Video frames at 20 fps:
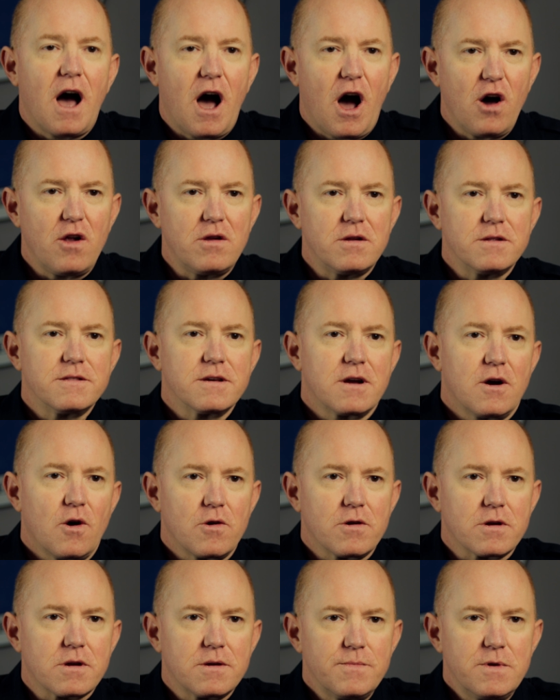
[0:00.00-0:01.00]
all of the
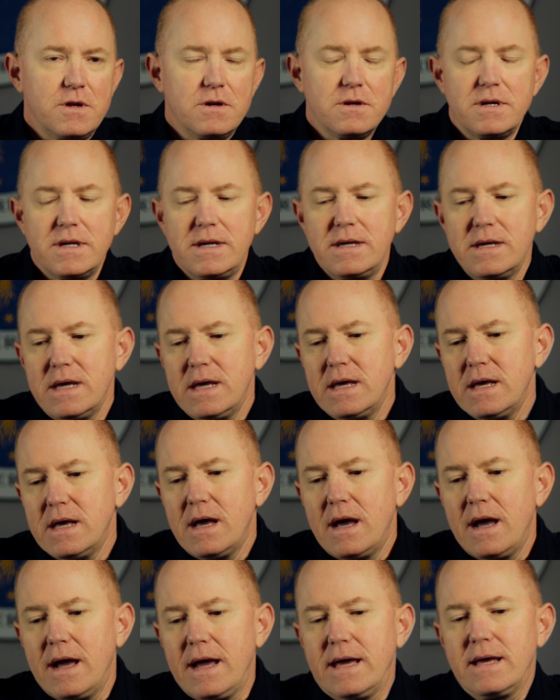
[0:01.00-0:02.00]
Garner community.
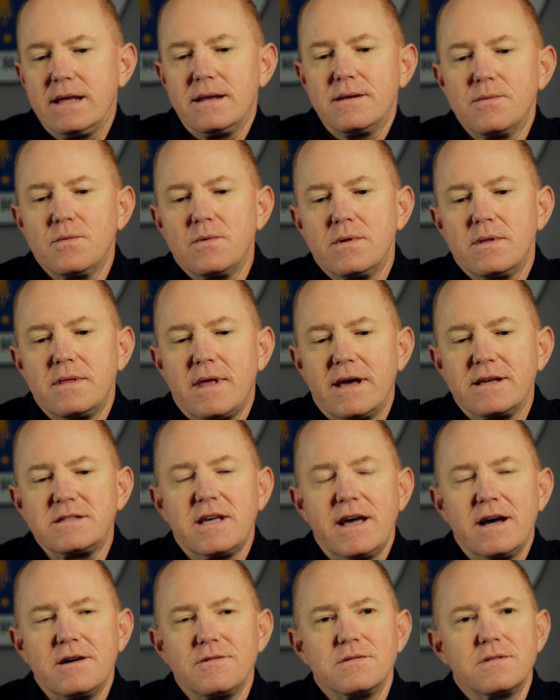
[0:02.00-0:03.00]
And that's
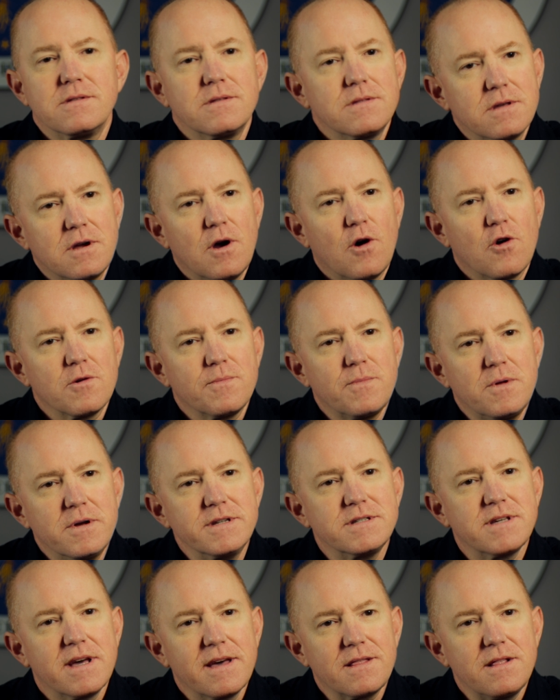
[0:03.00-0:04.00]
how the Garner
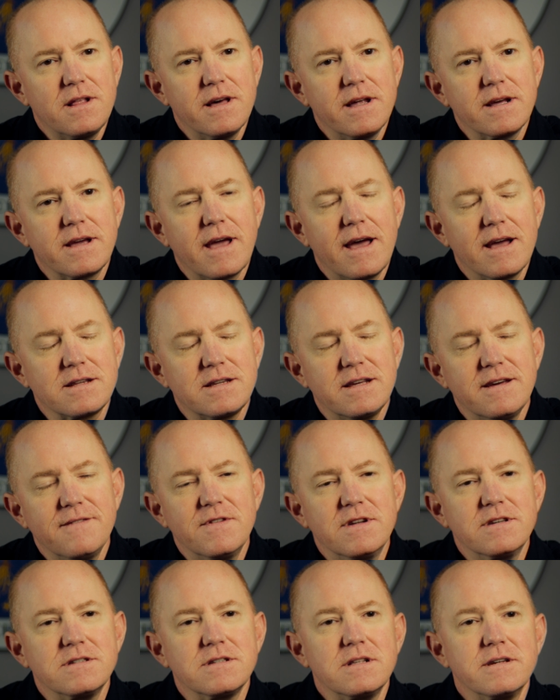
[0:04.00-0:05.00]
Police Athletic
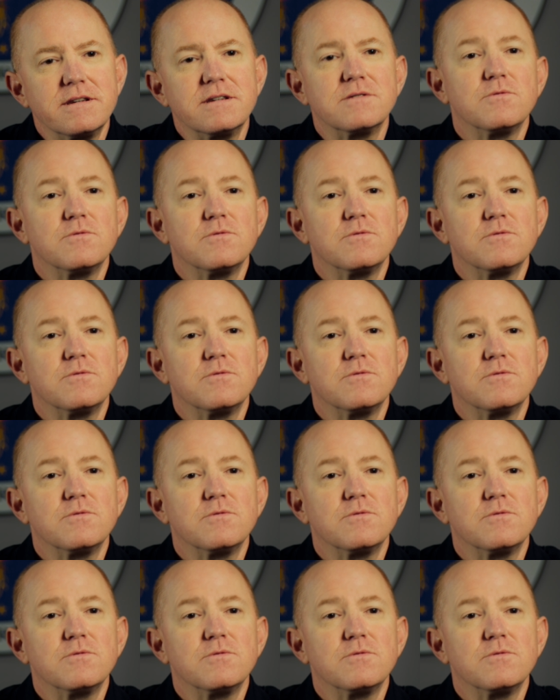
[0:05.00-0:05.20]
Activities League